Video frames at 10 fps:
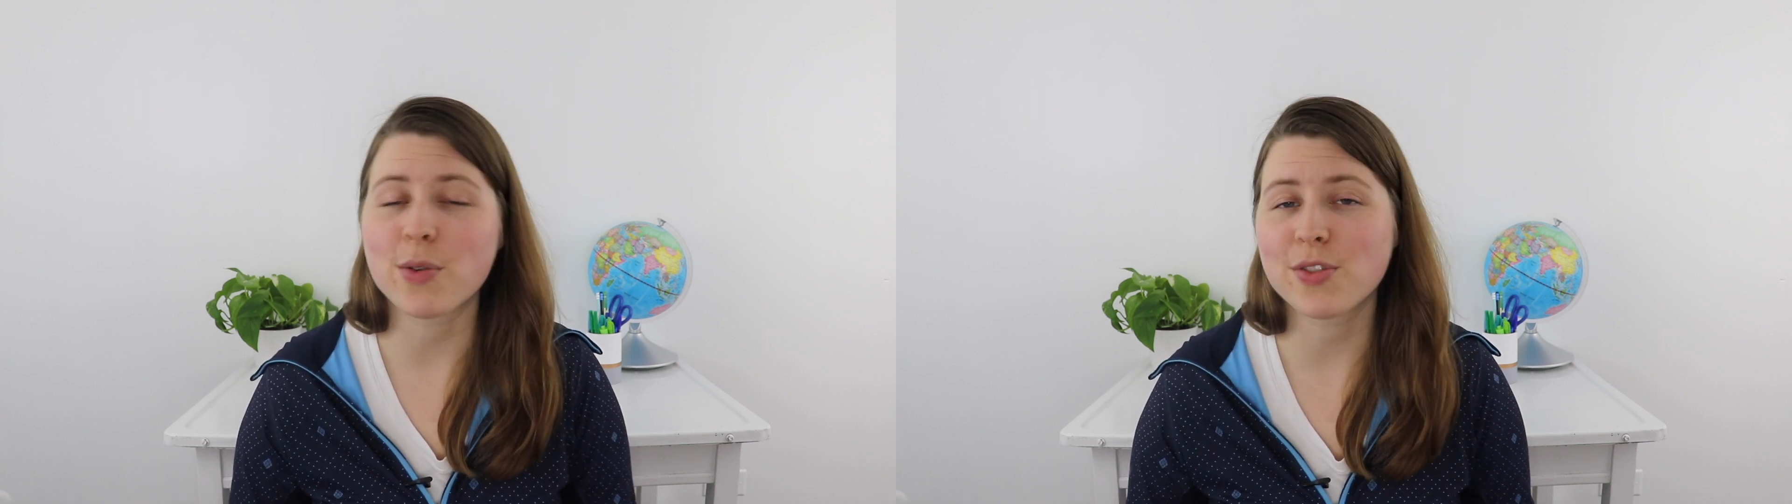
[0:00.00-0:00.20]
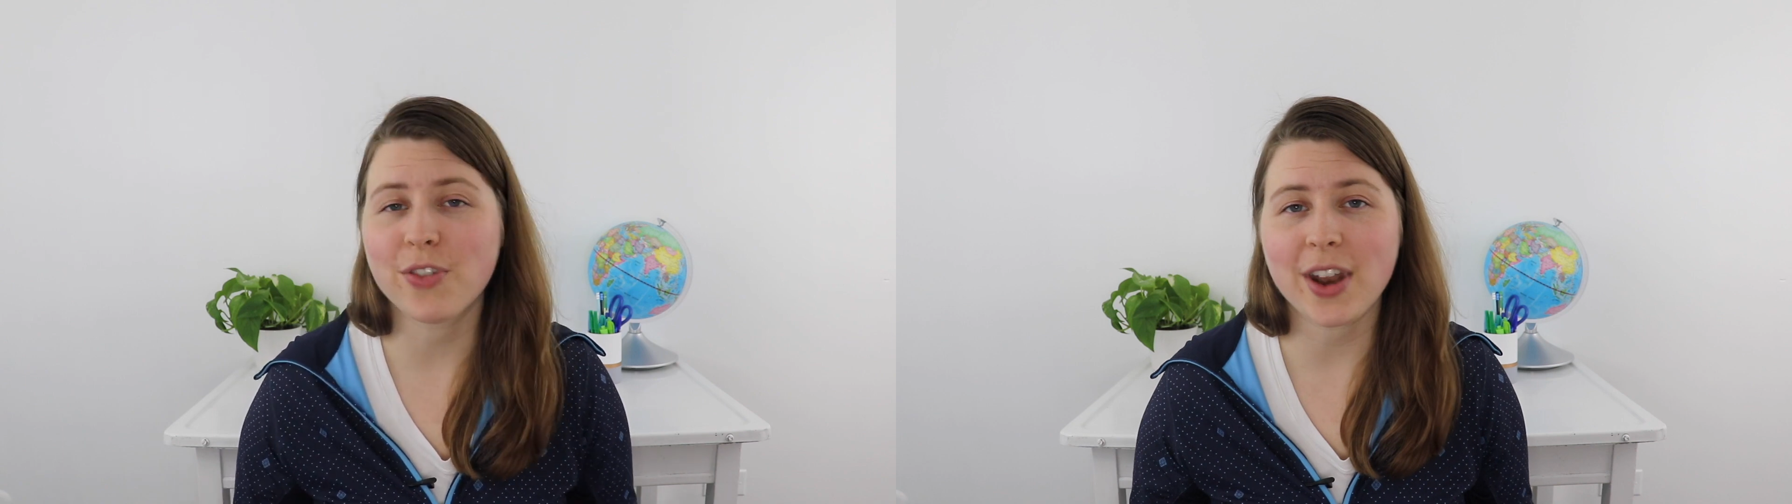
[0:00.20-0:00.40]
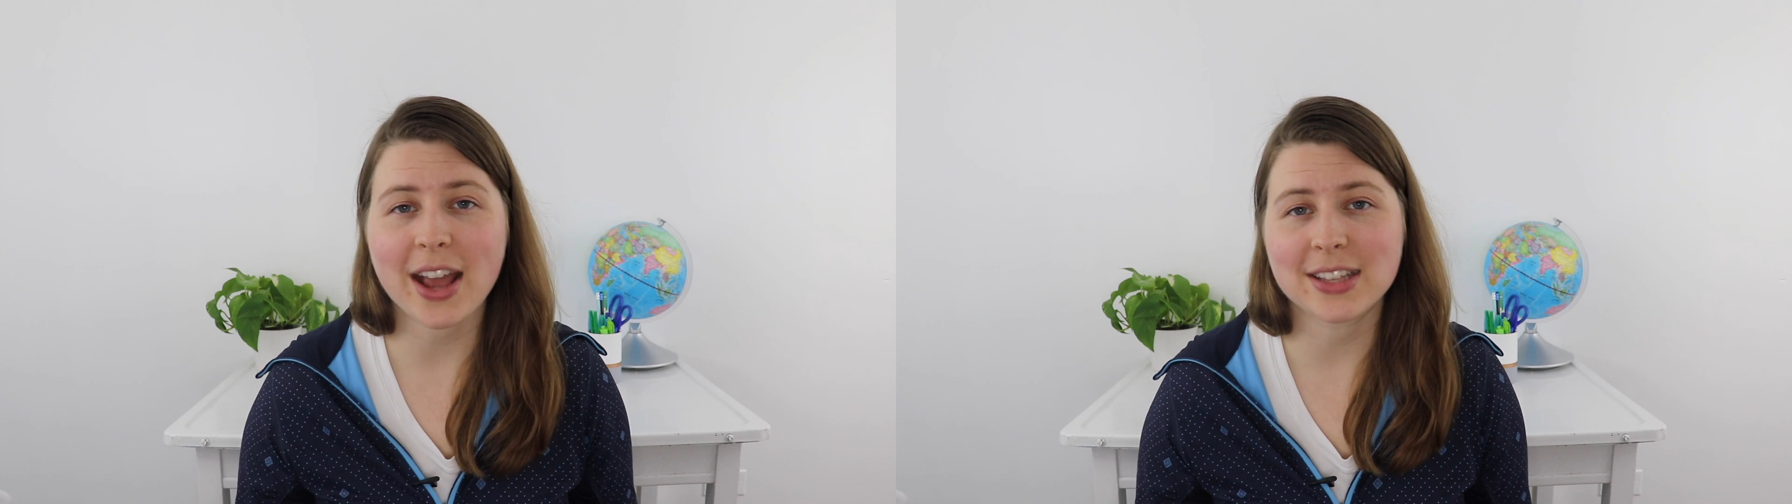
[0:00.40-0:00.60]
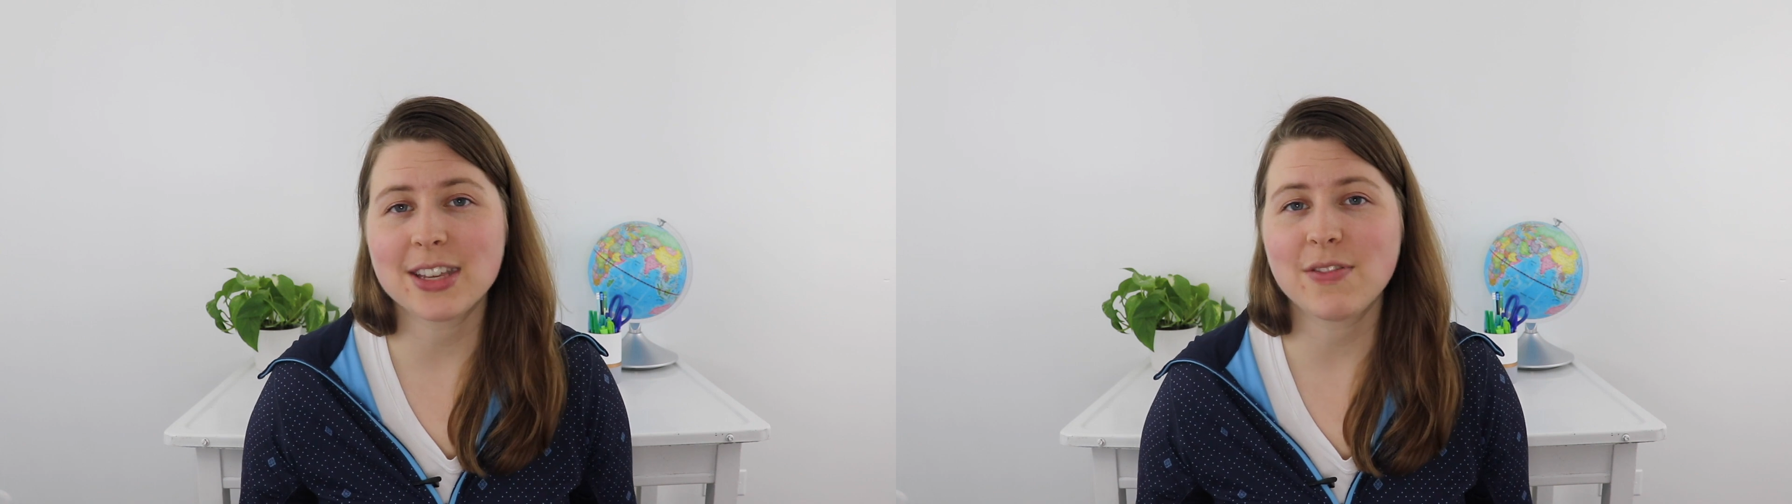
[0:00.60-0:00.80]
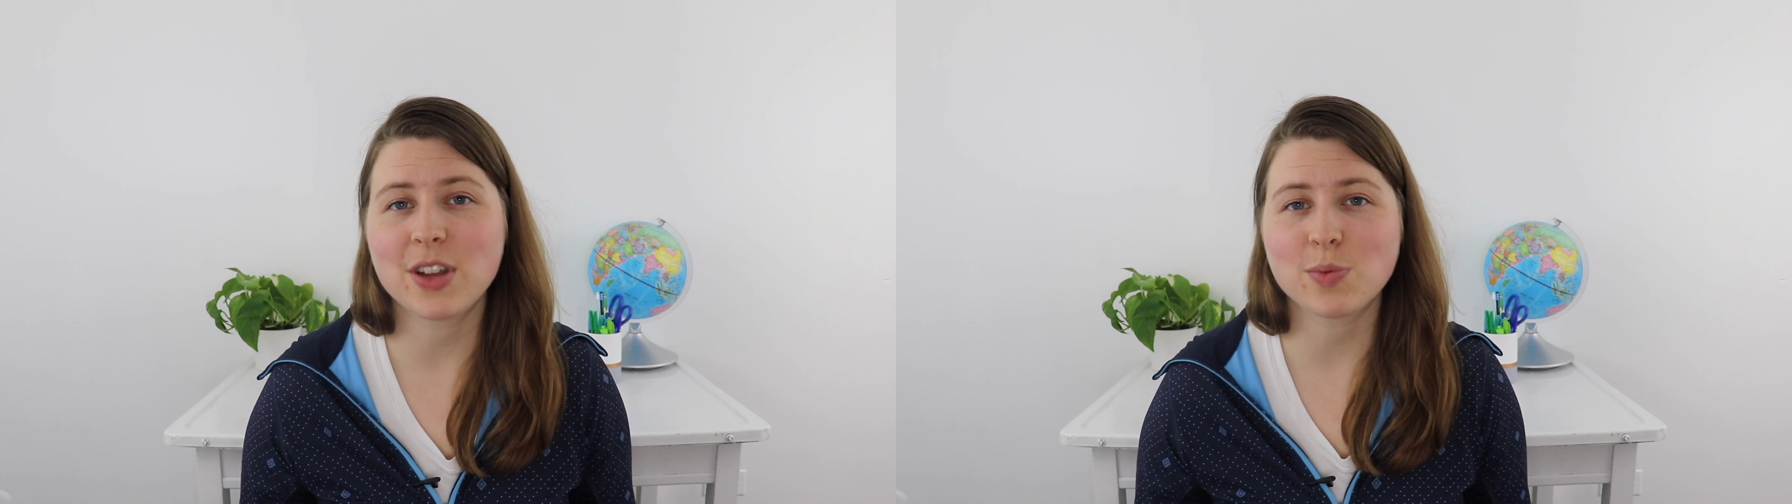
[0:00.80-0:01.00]
those fun
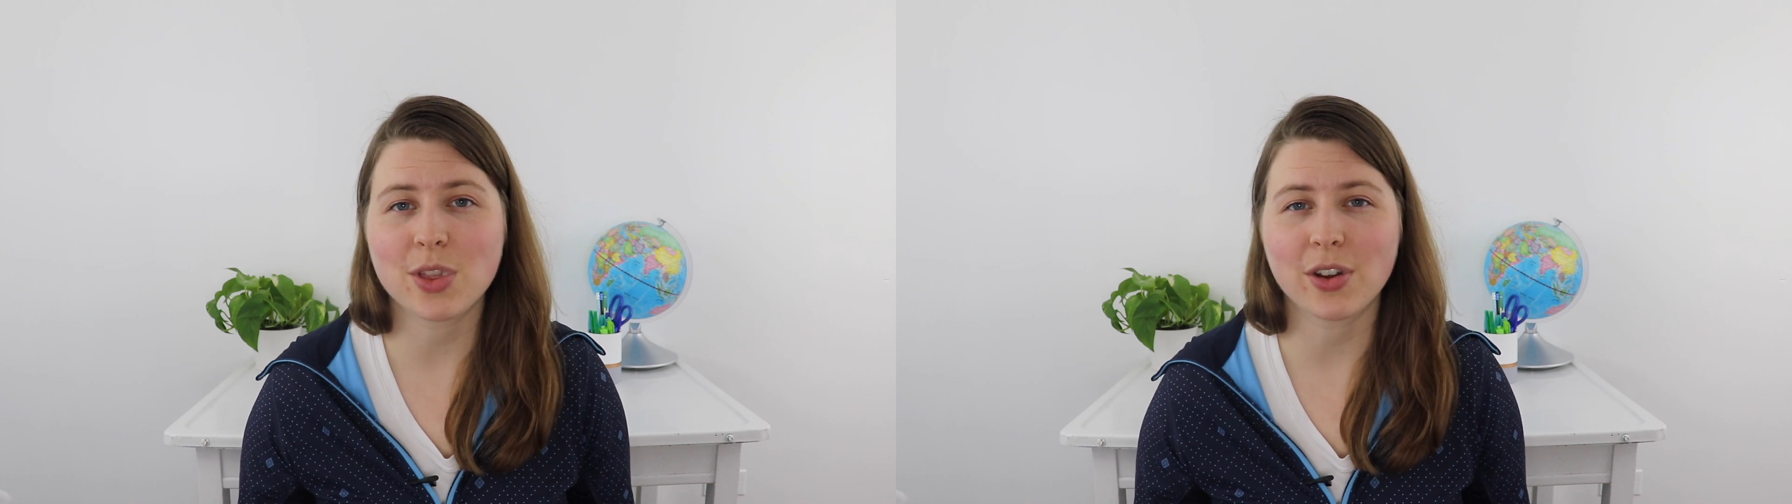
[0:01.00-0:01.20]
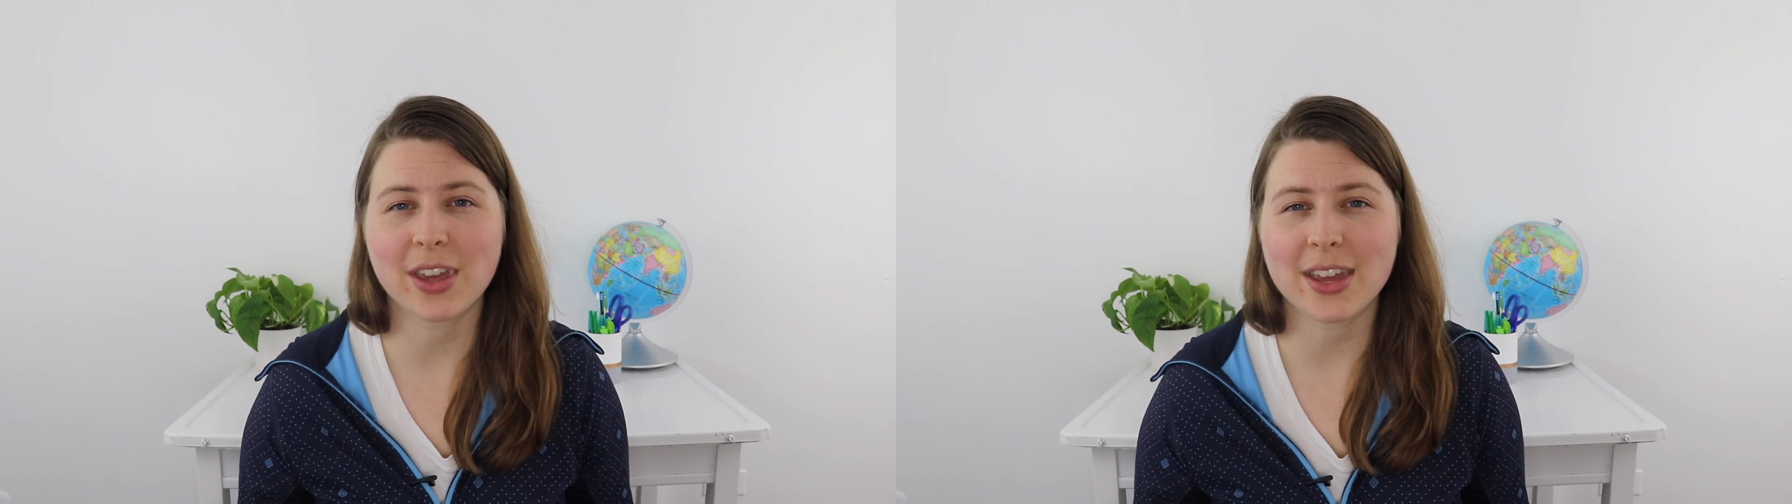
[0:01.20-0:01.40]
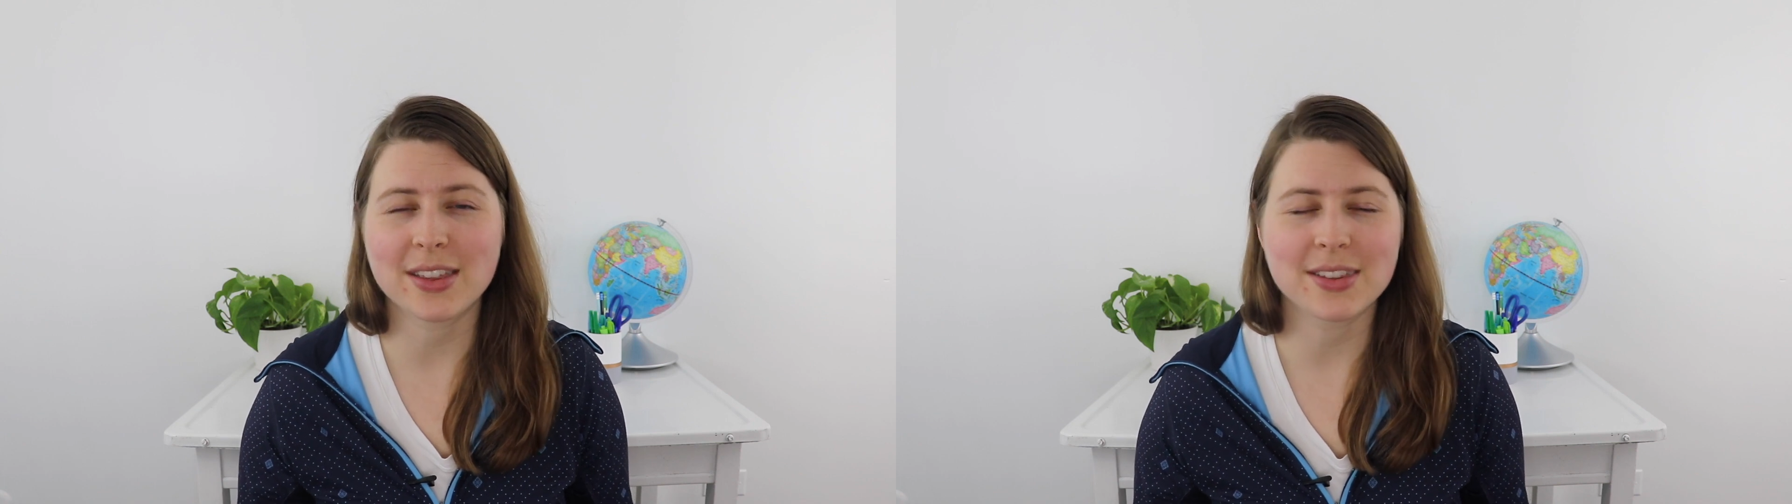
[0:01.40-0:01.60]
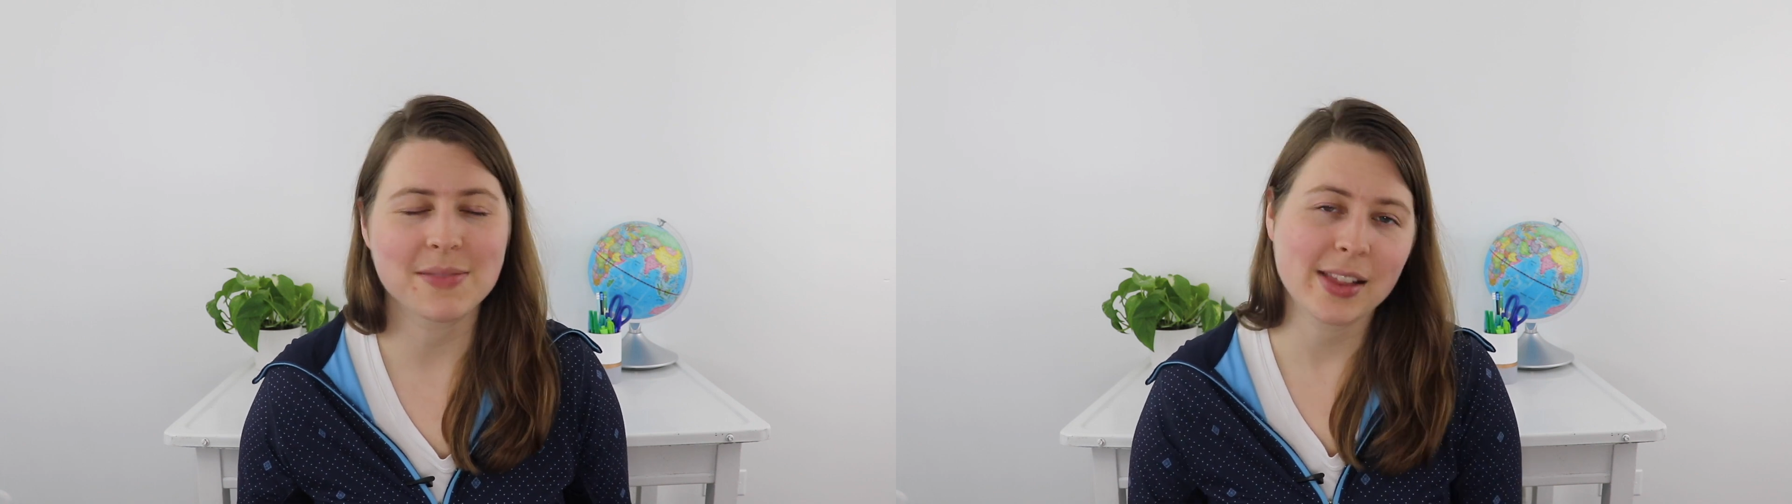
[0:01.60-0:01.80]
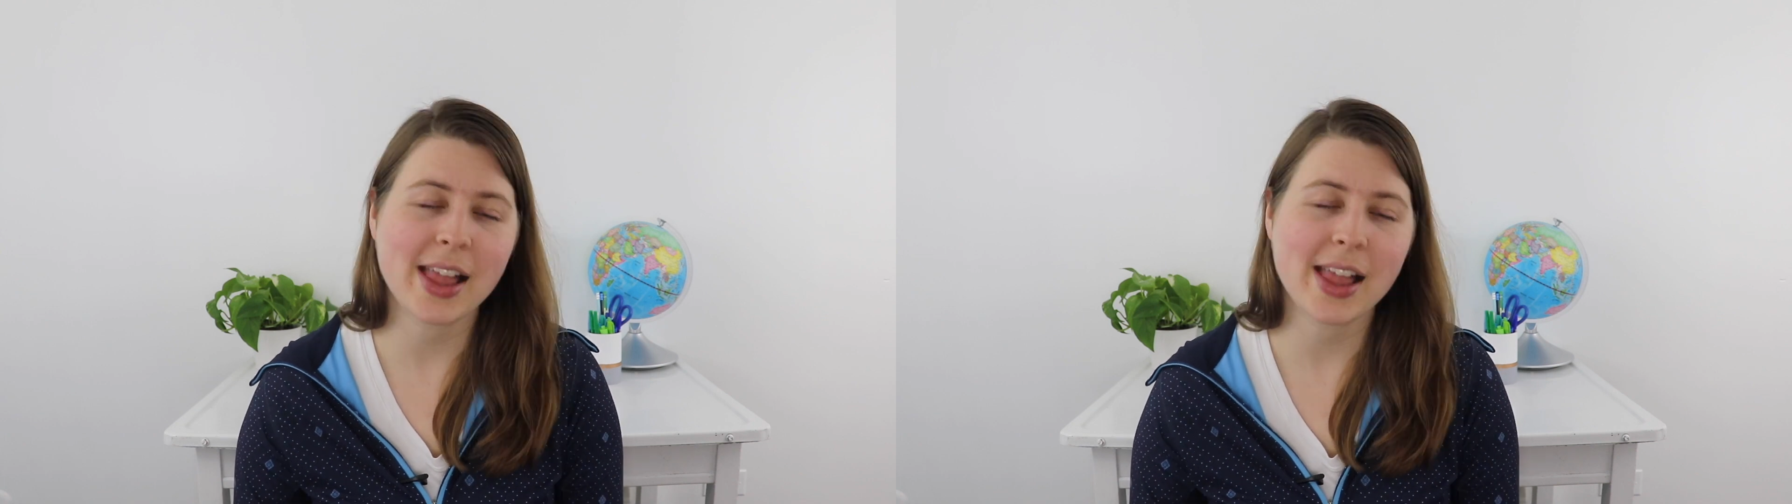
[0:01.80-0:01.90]
activities with your kids.